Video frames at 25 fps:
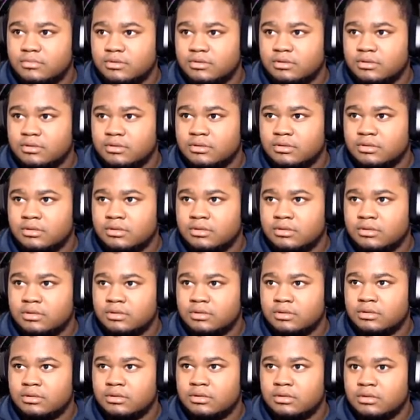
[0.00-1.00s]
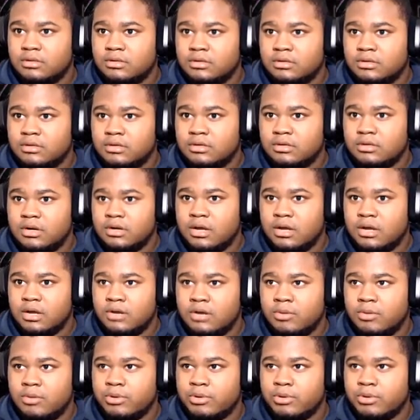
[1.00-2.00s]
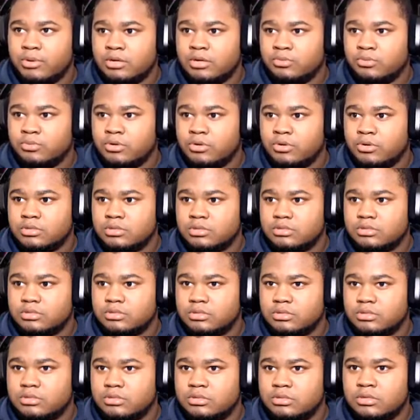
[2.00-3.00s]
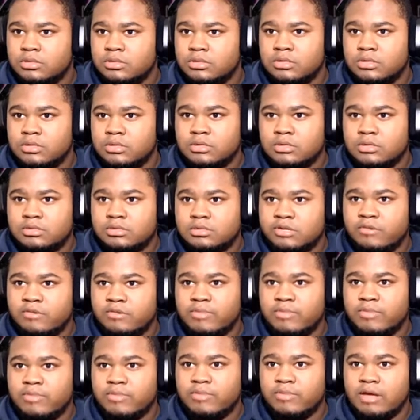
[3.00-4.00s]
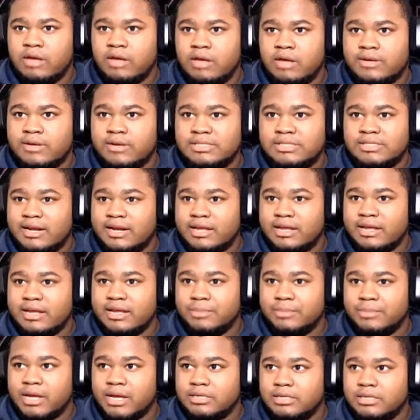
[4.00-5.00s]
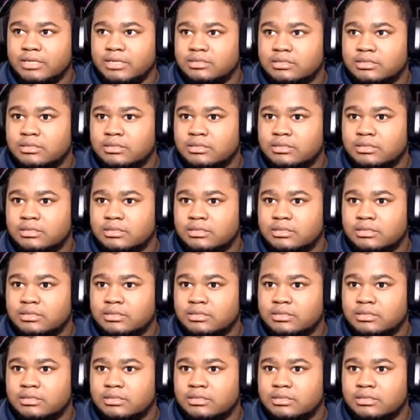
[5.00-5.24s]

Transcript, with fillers: started. All right, how do I break the boards? She creeped me out. That's a lot of dead bodies.